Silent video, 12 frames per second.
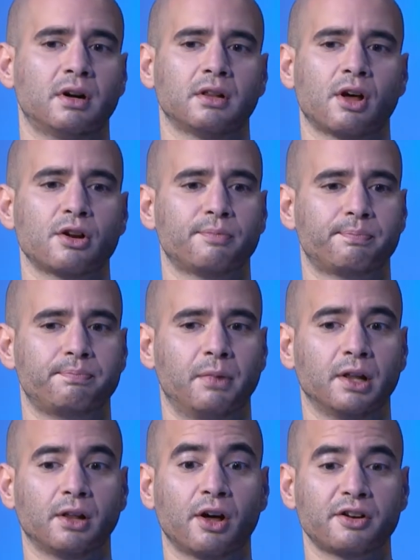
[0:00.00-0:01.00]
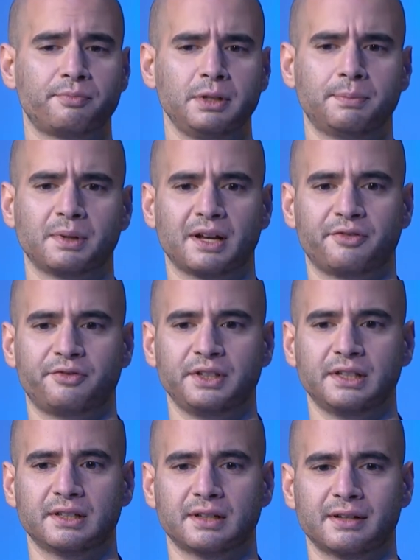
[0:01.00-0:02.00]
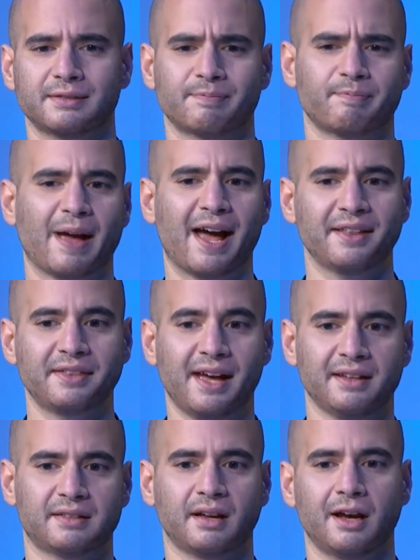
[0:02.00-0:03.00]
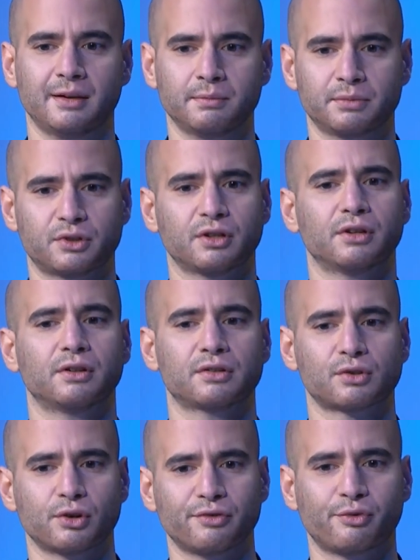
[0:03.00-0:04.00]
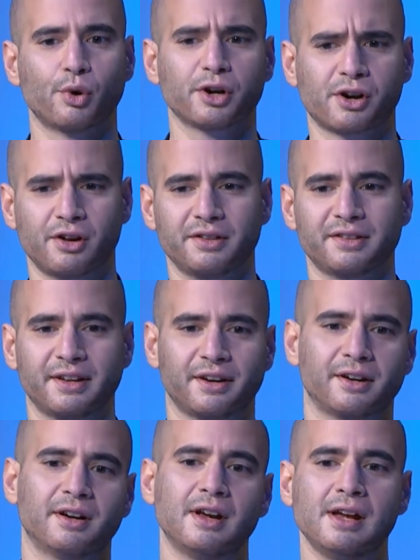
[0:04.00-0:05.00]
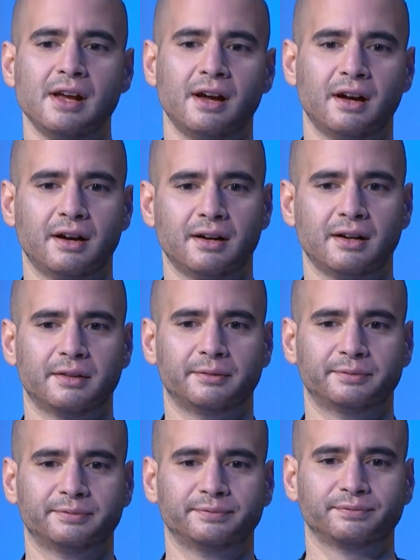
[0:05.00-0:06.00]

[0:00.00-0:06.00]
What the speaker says: A lot of people, I feel, had that time to sort of work on their on